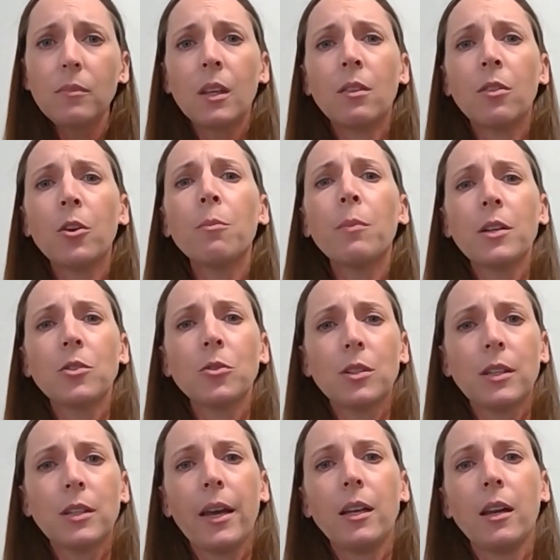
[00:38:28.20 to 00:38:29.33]
their muscles
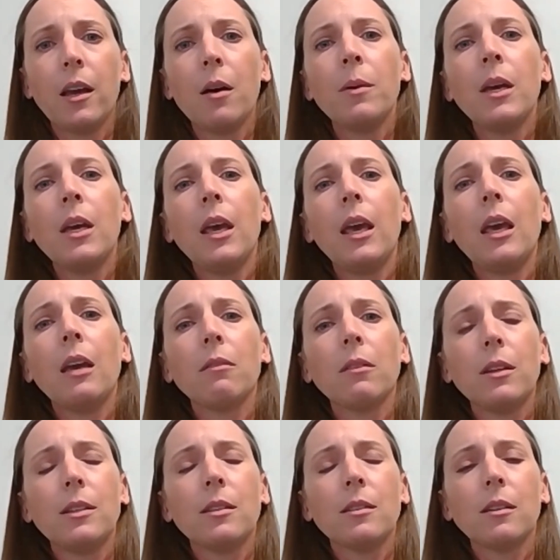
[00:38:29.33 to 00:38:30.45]
tighten up, it
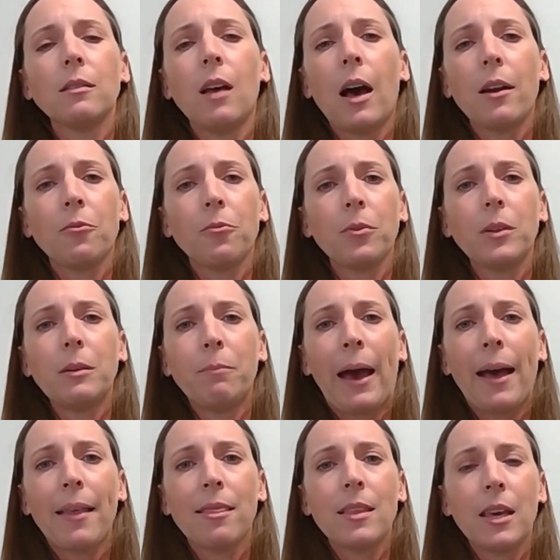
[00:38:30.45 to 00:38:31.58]
releases a lot of really
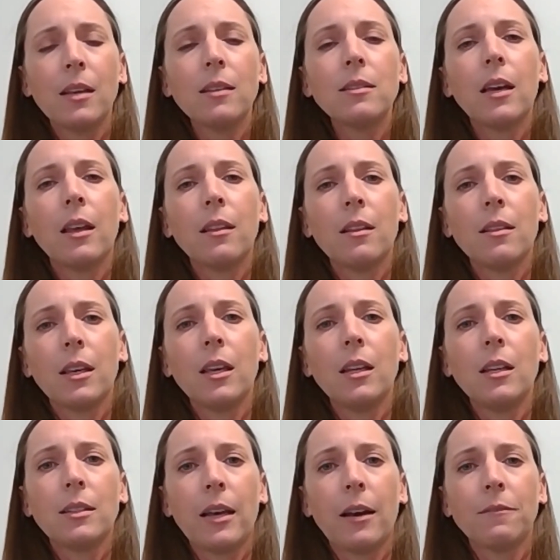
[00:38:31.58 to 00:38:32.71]
bad things, and then the
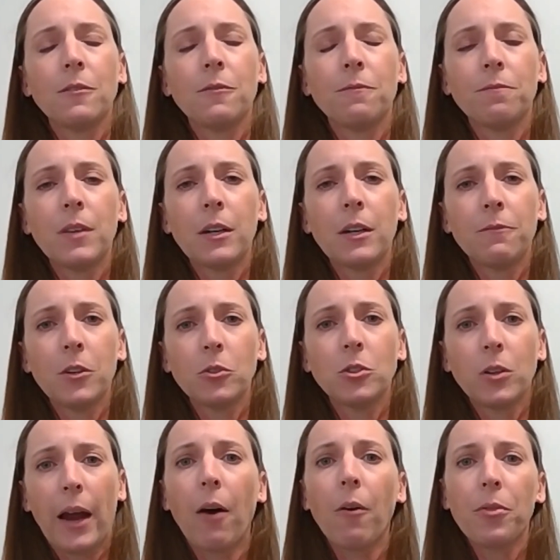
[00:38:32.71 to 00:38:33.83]
kidneys have to filter
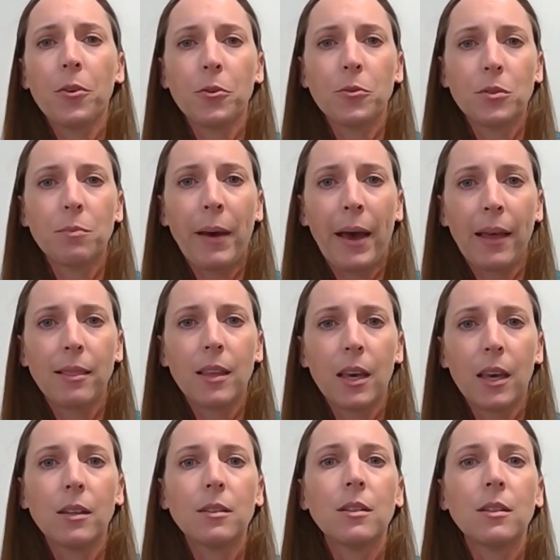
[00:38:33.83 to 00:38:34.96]
out those bad
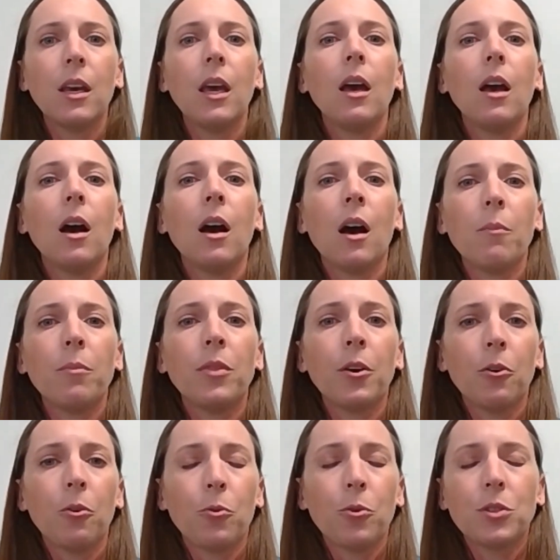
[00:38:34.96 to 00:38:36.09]
things. There
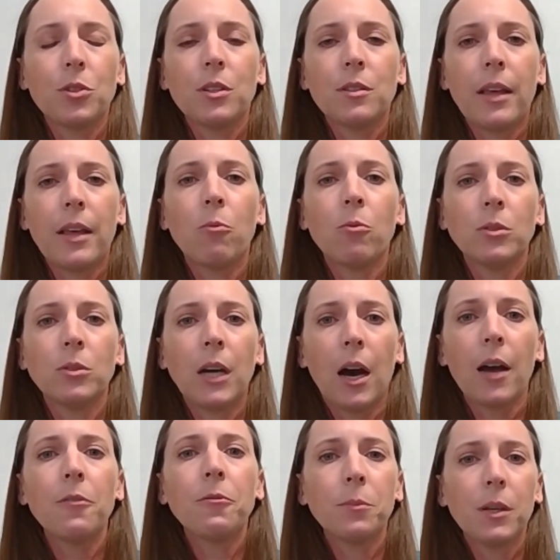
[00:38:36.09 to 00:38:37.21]
are horses that will
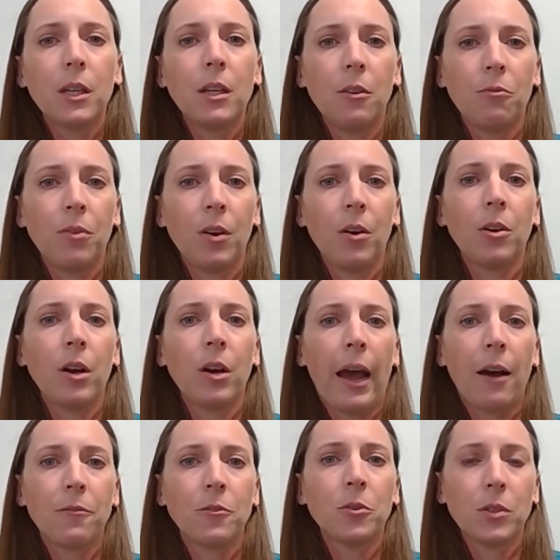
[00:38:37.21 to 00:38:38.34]
die from kidney failure
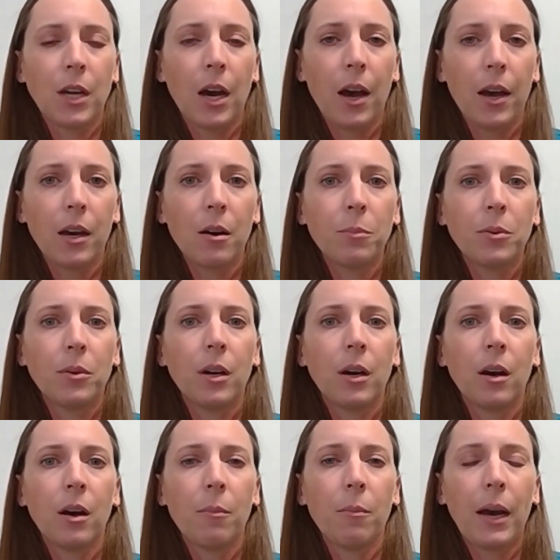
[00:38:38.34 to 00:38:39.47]
after a tie-up.
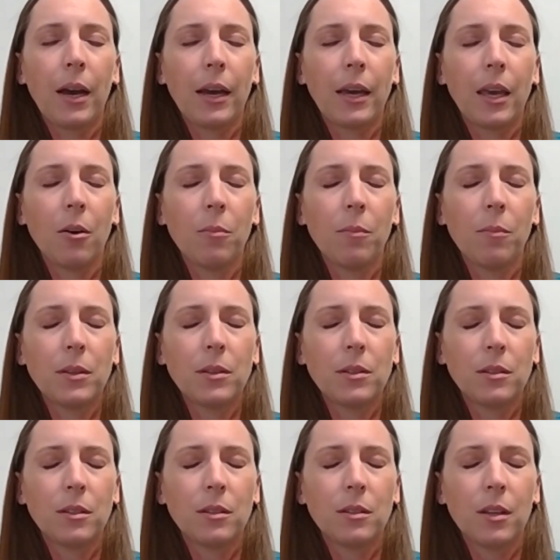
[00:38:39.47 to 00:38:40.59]
I can't remember,
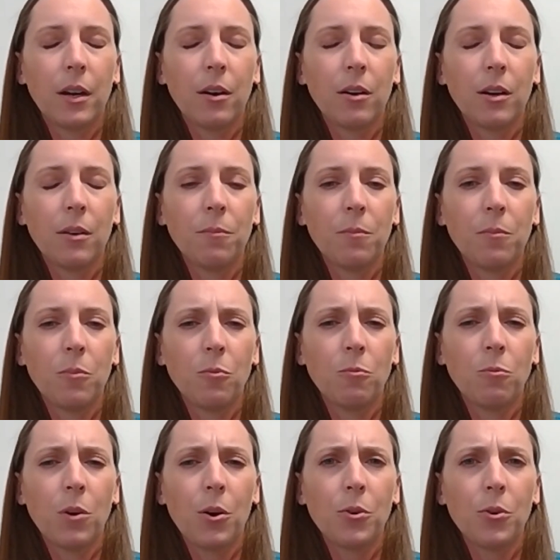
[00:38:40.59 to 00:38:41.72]
Sarah
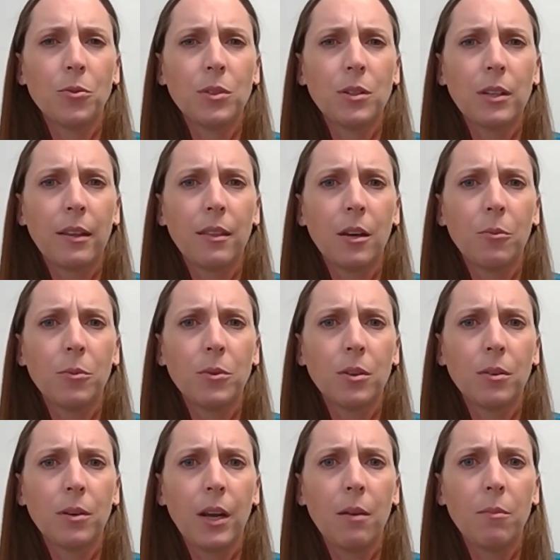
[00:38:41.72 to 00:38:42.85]
Rose, I think was her
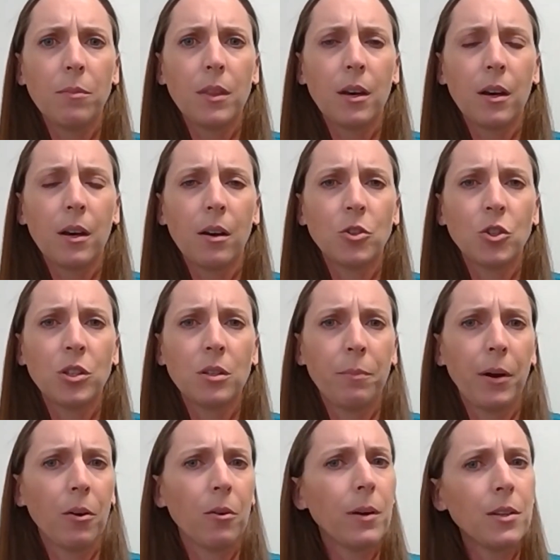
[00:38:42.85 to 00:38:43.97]
name. She's a
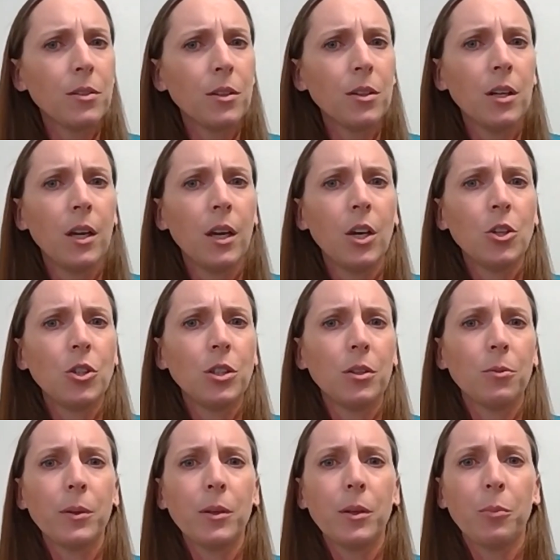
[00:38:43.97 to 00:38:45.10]
barrel racer. She had a
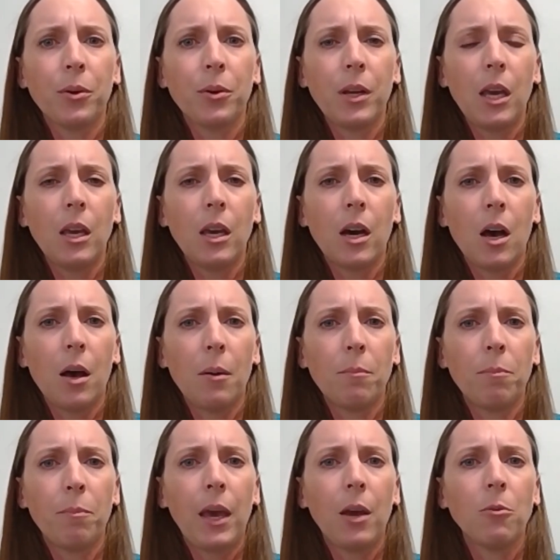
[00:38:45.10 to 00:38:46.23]
really pretty
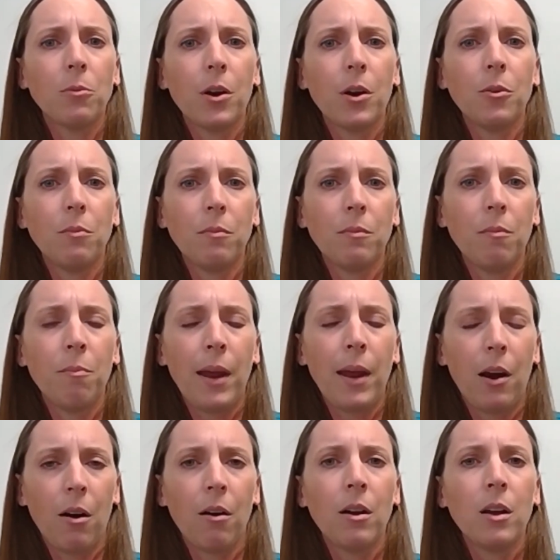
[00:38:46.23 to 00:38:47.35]
Bay Roan
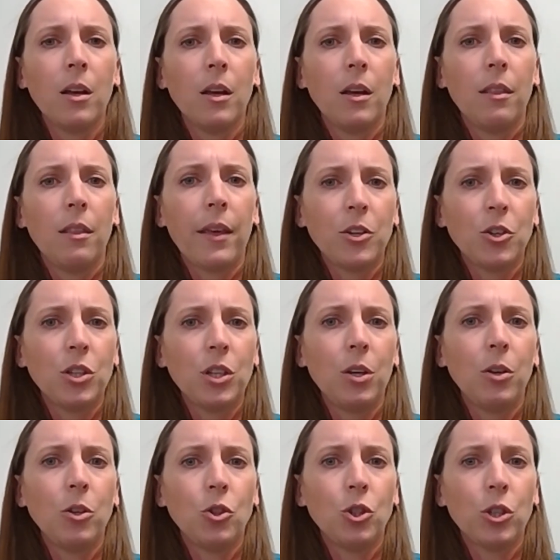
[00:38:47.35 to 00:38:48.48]
mare that
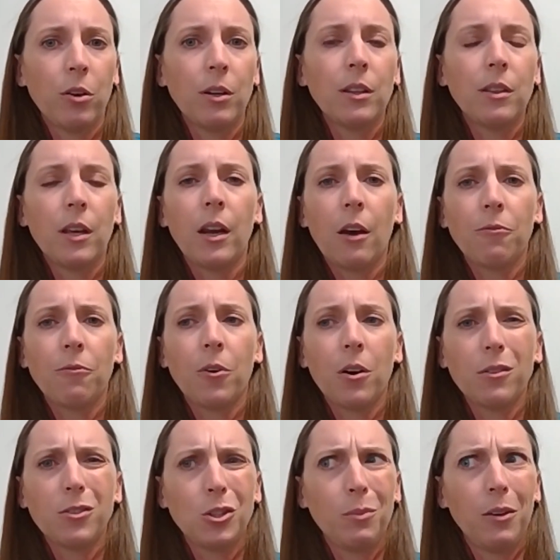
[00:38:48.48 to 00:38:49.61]
she showed at the
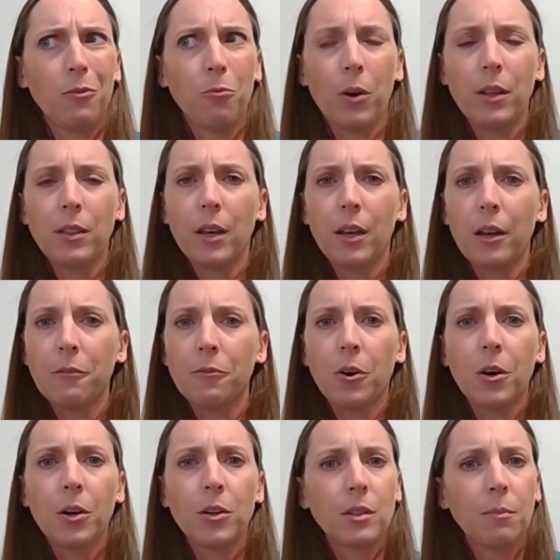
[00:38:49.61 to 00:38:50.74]
NFR. She may have won the
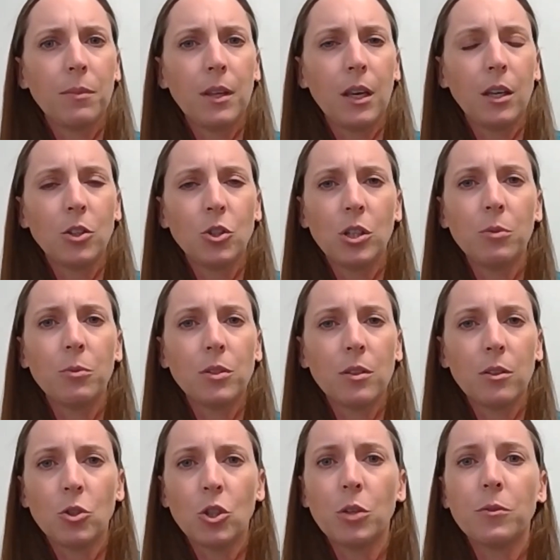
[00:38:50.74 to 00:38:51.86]
NFR or something. She
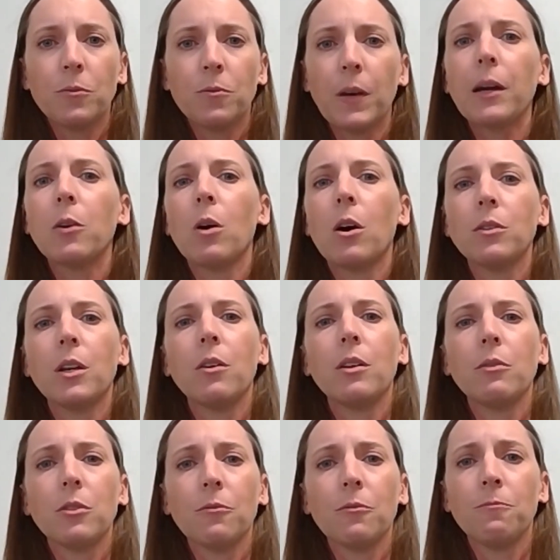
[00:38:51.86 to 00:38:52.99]
was very well known. It
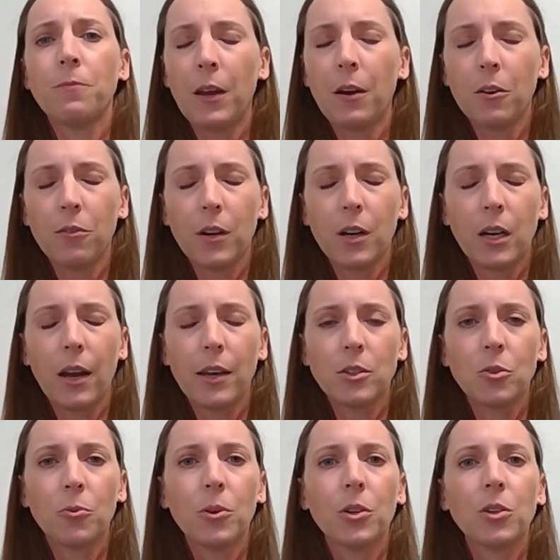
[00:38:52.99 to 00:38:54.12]
was a very, very nice
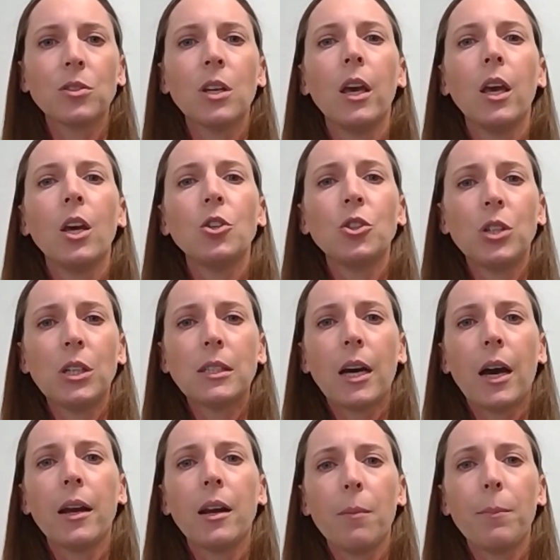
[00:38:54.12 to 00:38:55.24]
horse. She
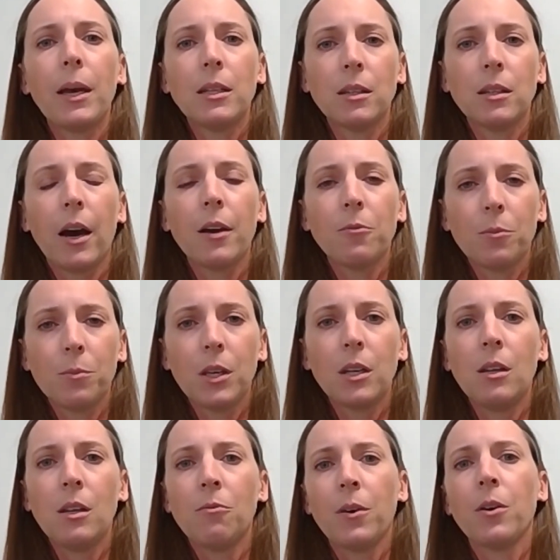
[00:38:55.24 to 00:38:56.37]
tied up and died from
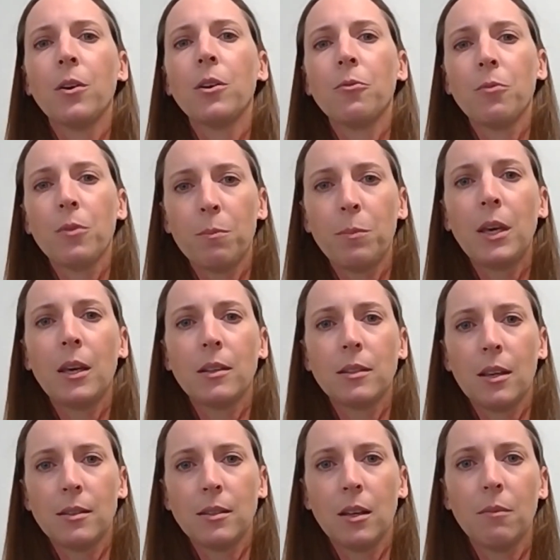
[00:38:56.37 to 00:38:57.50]
kidney failure from
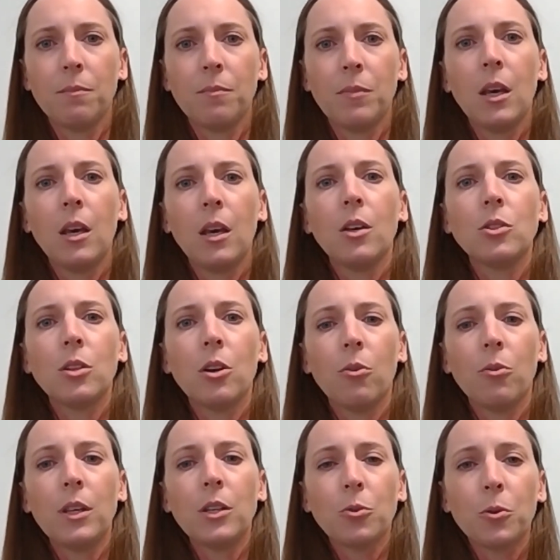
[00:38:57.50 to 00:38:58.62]
PSSM. So
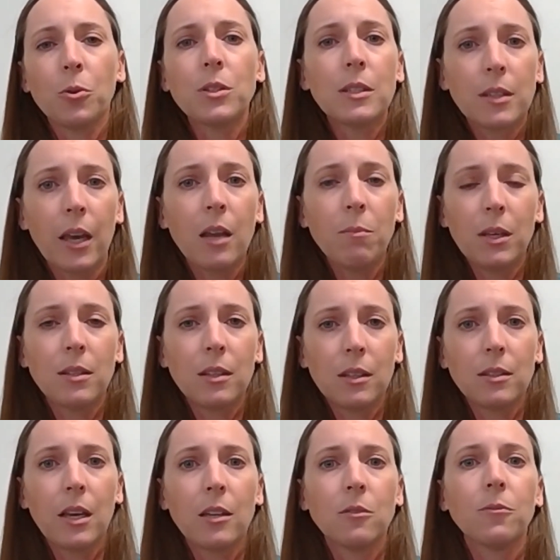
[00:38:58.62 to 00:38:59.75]
these horses can be
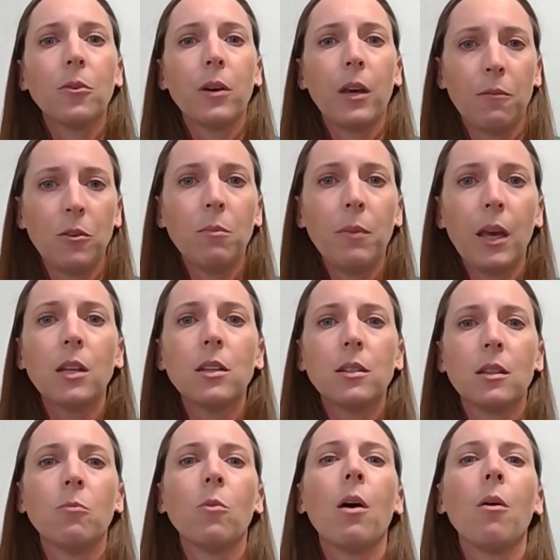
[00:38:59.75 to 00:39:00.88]
successful if you manage
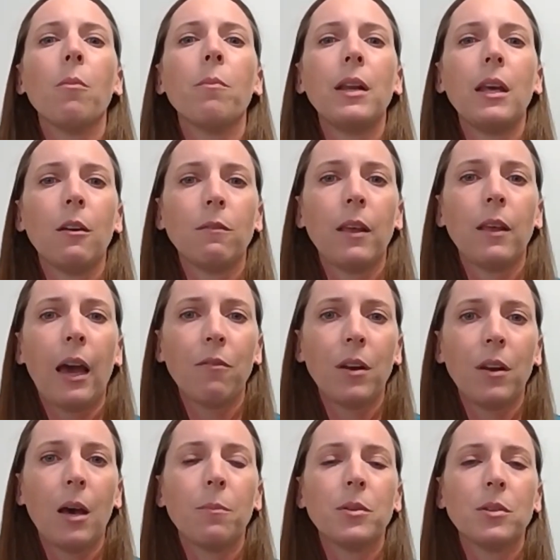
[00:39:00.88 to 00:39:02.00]
them well, but if they have an
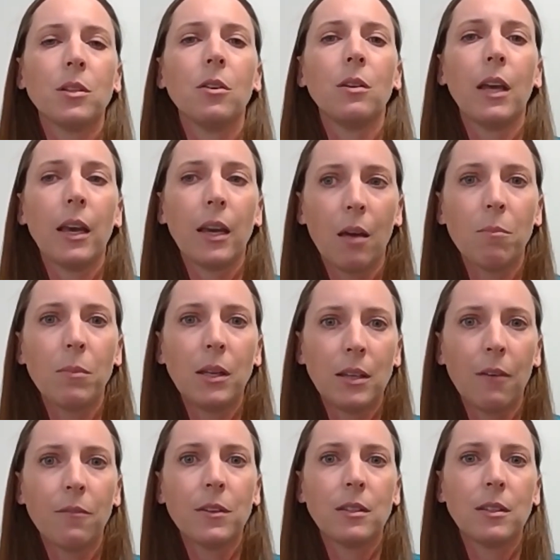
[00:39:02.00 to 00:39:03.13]
episode, it can be
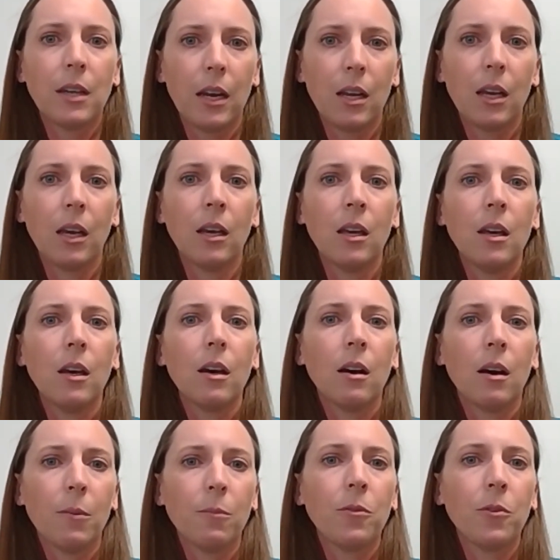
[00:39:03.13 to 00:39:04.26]
devastating
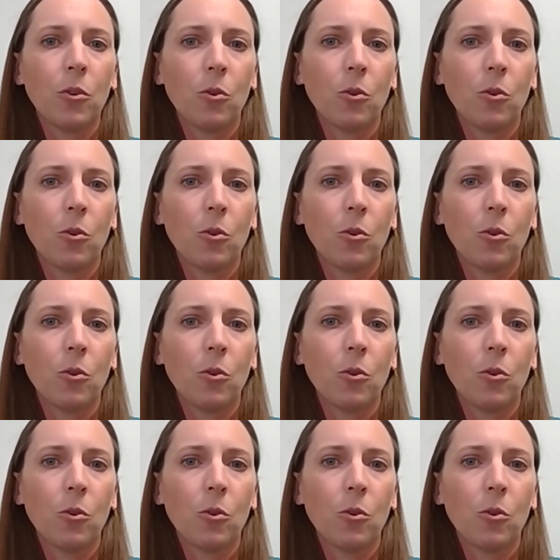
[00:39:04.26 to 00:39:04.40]
for the